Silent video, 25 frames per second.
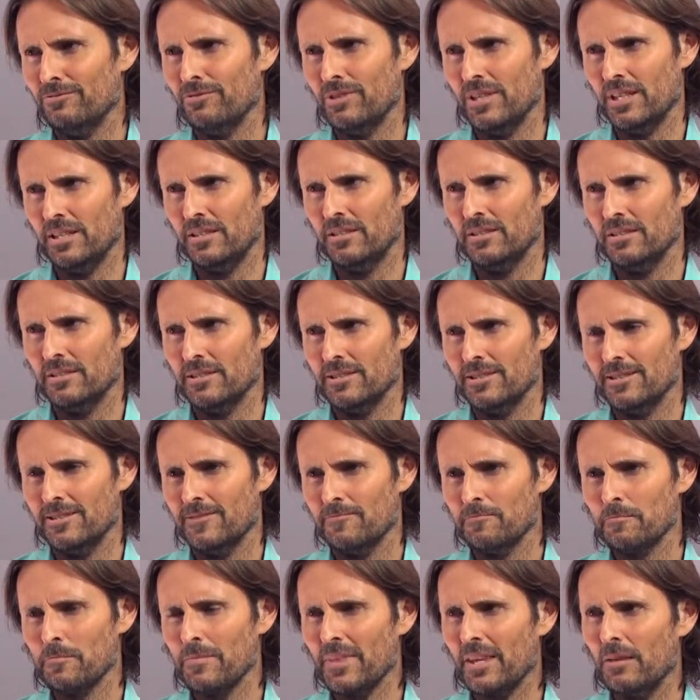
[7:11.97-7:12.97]
friend
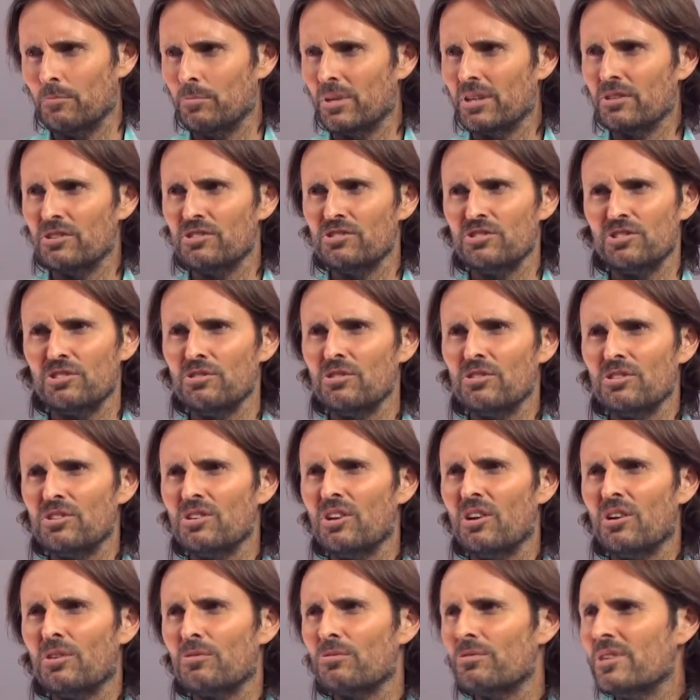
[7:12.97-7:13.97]
because you're
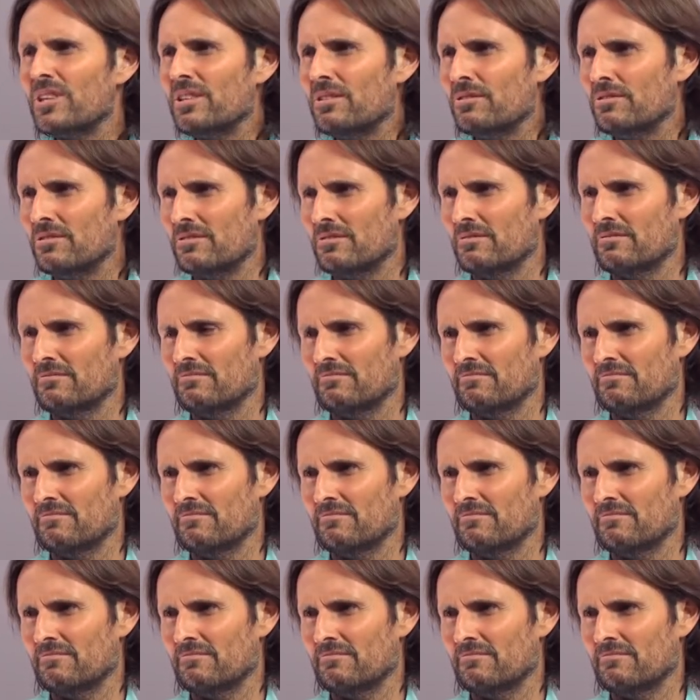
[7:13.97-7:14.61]
not real.